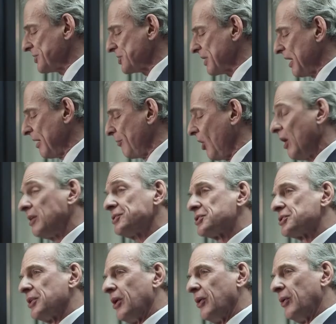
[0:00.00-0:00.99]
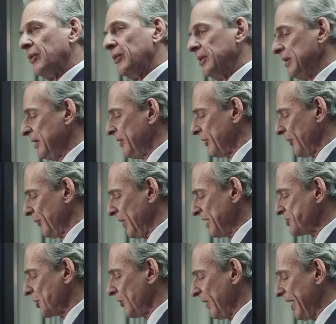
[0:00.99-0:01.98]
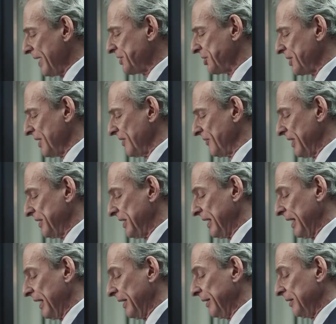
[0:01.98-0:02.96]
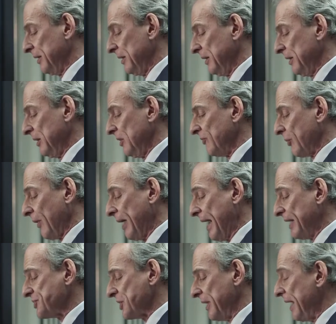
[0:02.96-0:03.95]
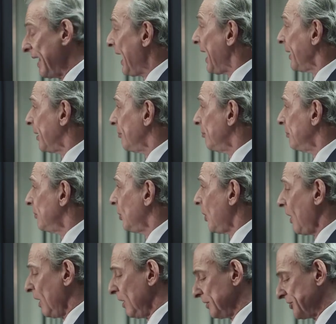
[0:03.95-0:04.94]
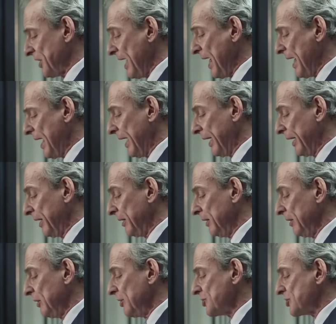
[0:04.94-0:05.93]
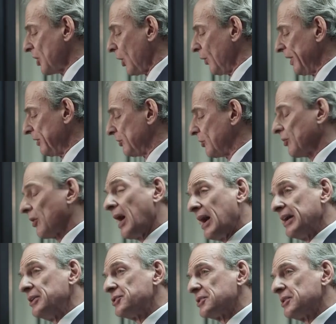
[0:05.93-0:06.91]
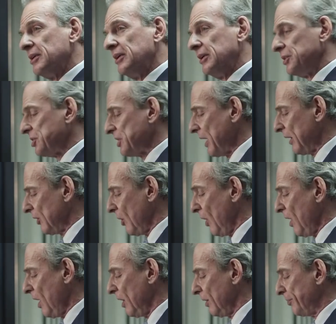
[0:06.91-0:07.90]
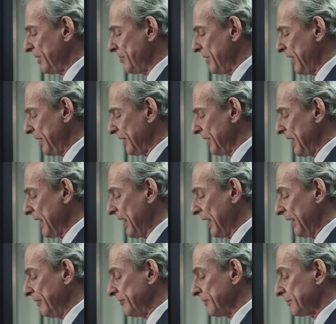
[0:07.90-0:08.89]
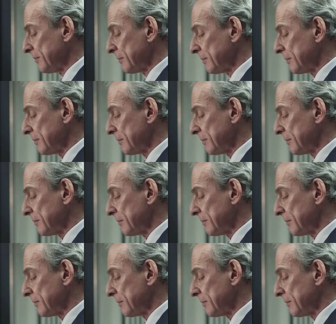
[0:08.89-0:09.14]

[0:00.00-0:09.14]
has come also the resurrection of the dead. For as in Adam all die, so in Christ shall all be made alive.